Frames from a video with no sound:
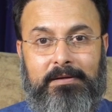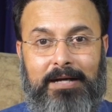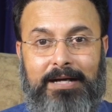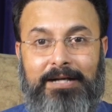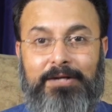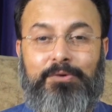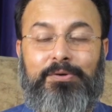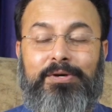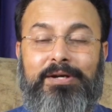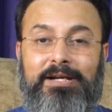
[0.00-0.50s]

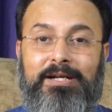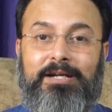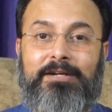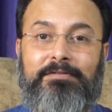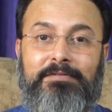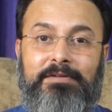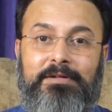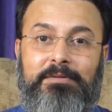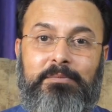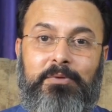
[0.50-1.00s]
Try to
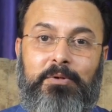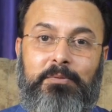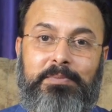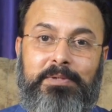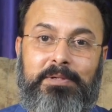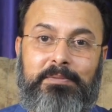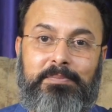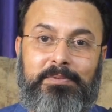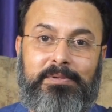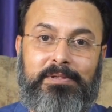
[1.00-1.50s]
connect with more
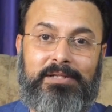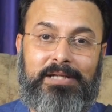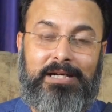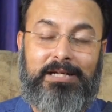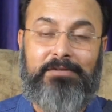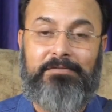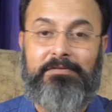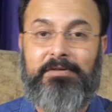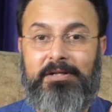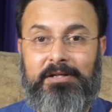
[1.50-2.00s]
people,
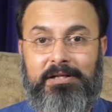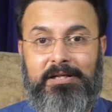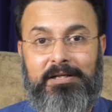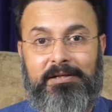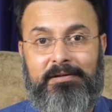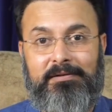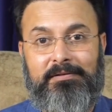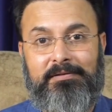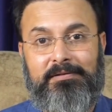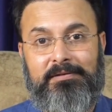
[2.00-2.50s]

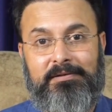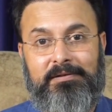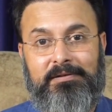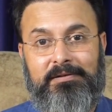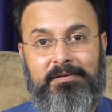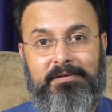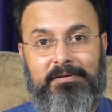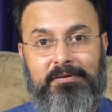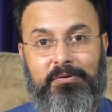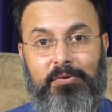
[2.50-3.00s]
networking.
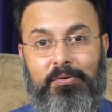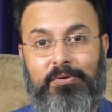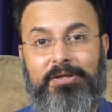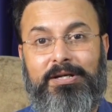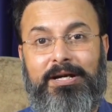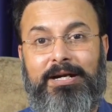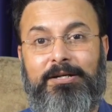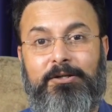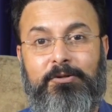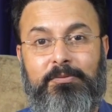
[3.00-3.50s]

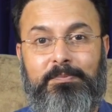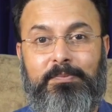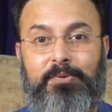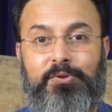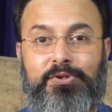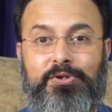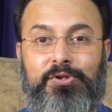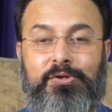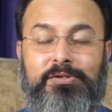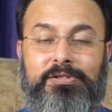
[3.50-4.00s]
Don't try to
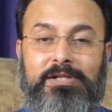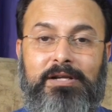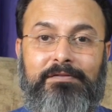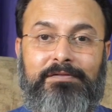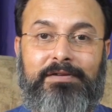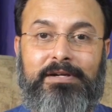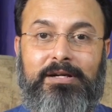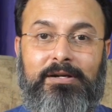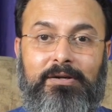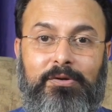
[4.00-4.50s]
put
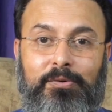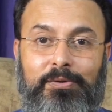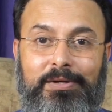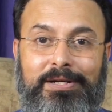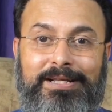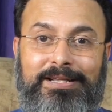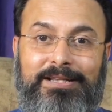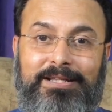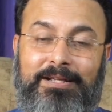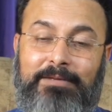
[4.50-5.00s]
yourself in a
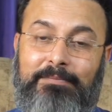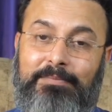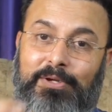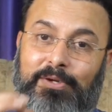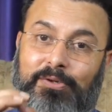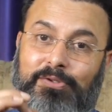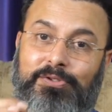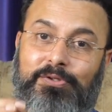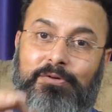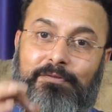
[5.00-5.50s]
lonely thing
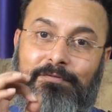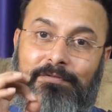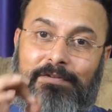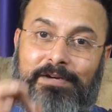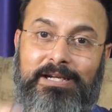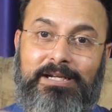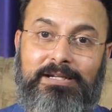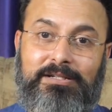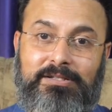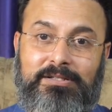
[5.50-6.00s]
because your
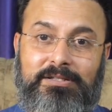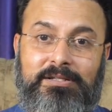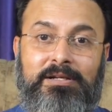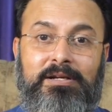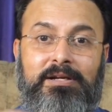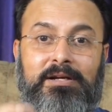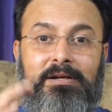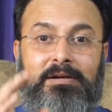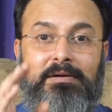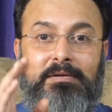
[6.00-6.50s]
friends
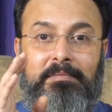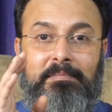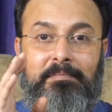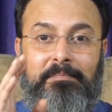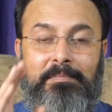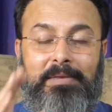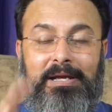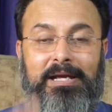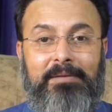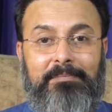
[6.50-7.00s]

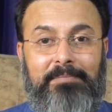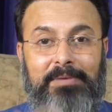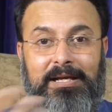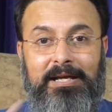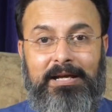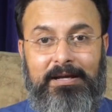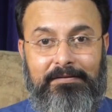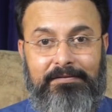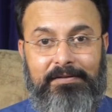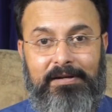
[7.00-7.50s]
may
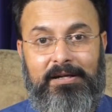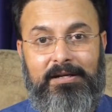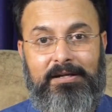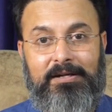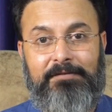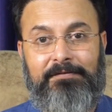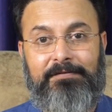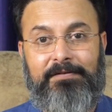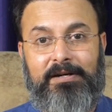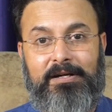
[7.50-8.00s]
behave in a
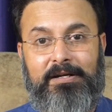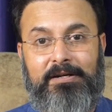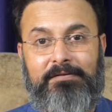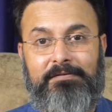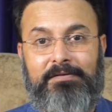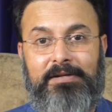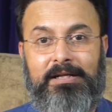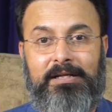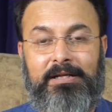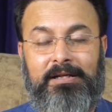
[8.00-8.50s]
different
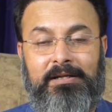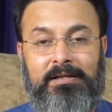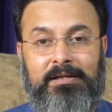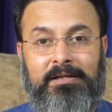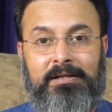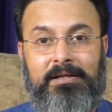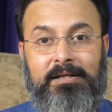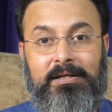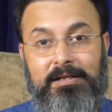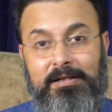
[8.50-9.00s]
way.
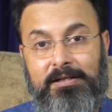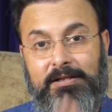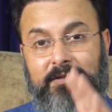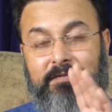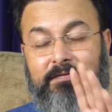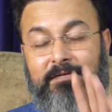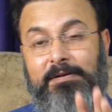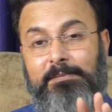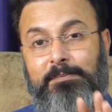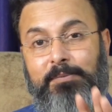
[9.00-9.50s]

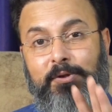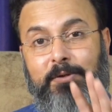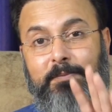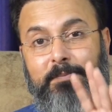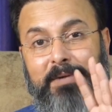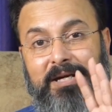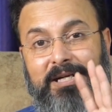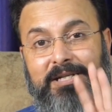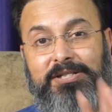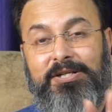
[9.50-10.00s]
This will
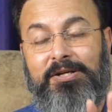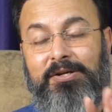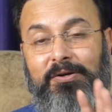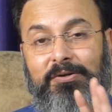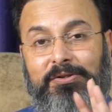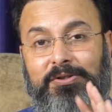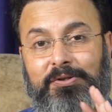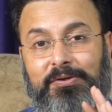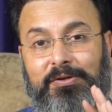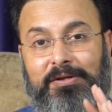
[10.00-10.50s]
put pressure
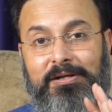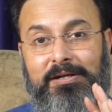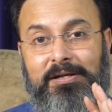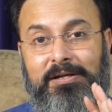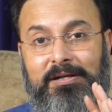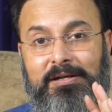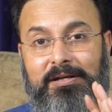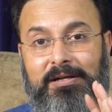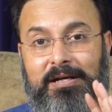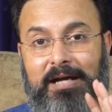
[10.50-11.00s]
on your
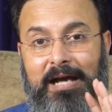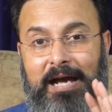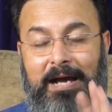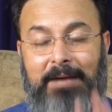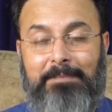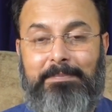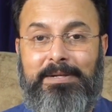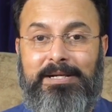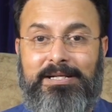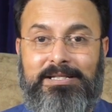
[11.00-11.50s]

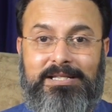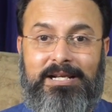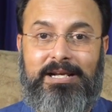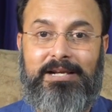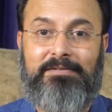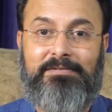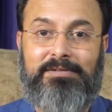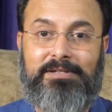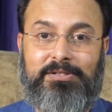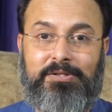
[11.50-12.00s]
happiness
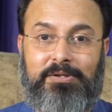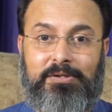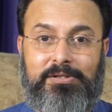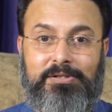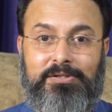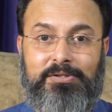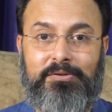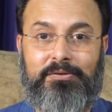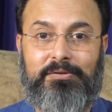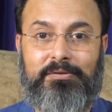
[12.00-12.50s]
levels
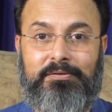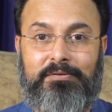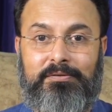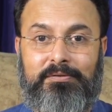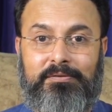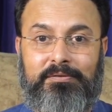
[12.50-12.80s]
also.